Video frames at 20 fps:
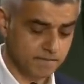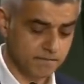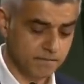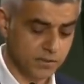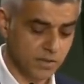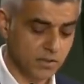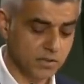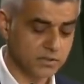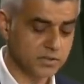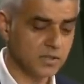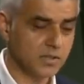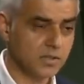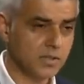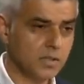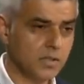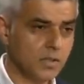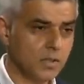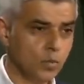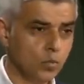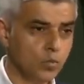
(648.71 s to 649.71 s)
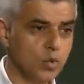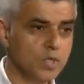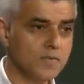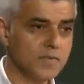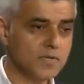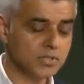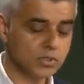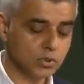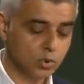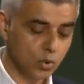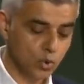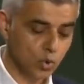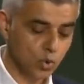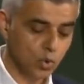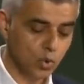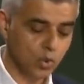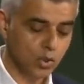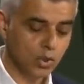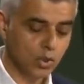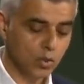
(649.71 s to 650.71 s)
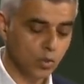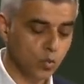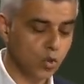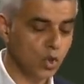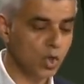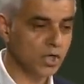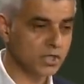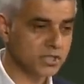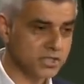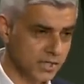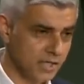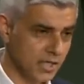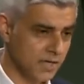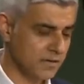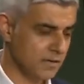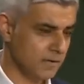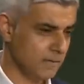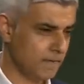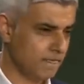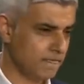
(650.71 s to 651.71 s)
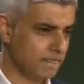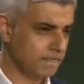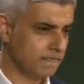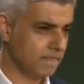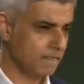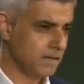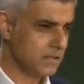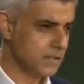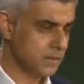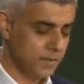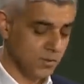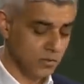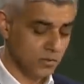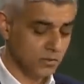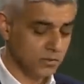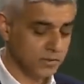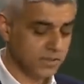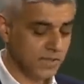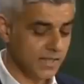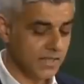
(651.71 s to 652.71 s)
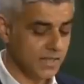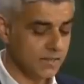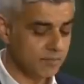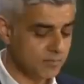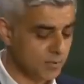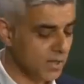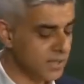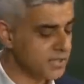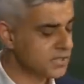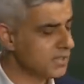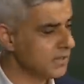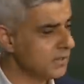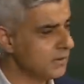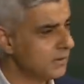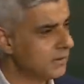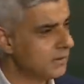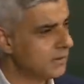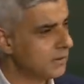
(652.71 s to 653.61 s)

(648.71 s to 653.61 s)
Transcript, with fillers: Because we must all work together to build a brighter,